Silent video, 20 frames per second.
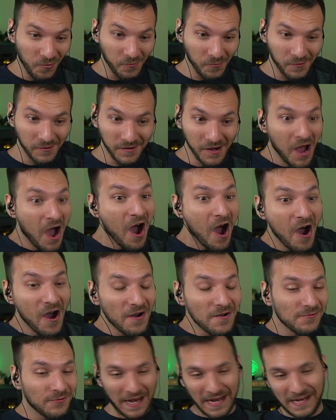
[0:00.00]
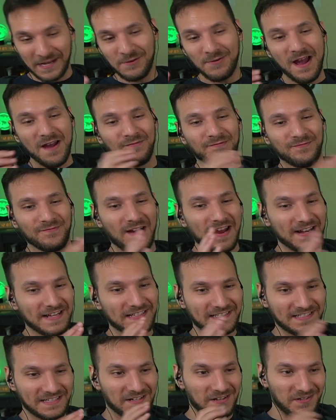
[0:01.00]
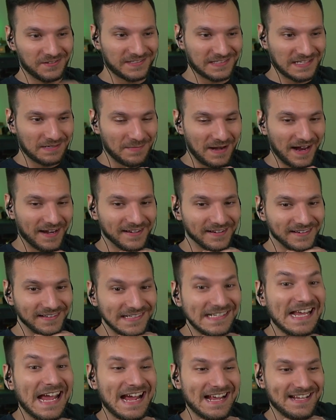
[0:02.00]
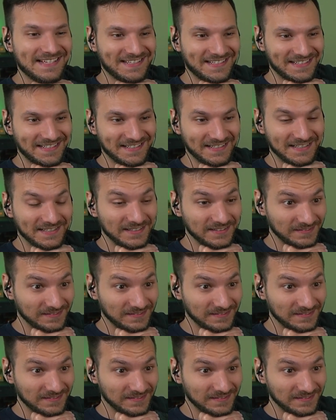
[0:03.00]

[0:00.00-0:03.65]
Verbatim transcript: Ooh. Right, you have fighting skills. Come on. Yes!